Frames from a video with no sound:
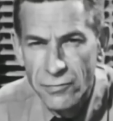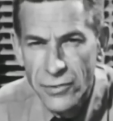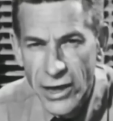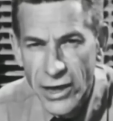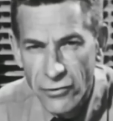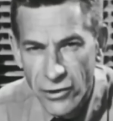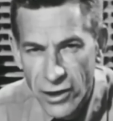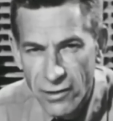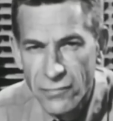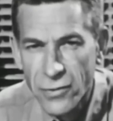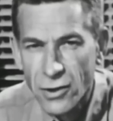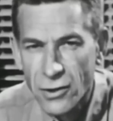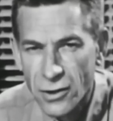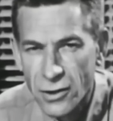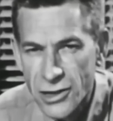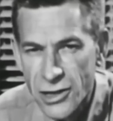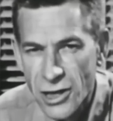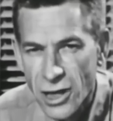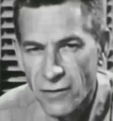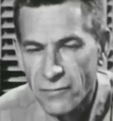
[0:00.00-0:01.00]
and bearing
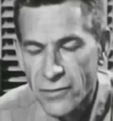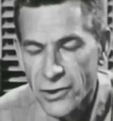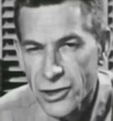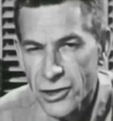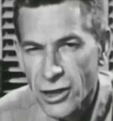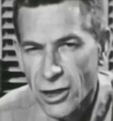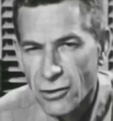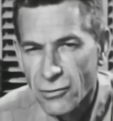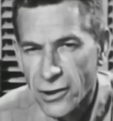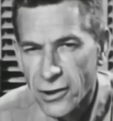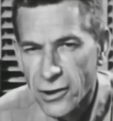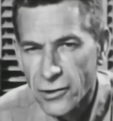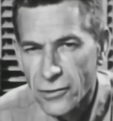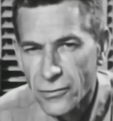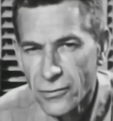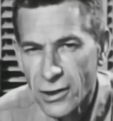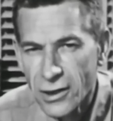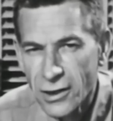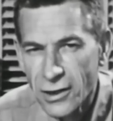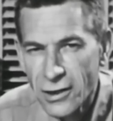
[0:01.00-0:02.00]
balls I've been
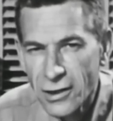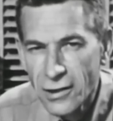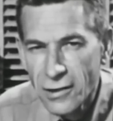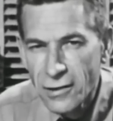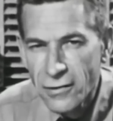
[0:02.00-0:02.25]
showing you.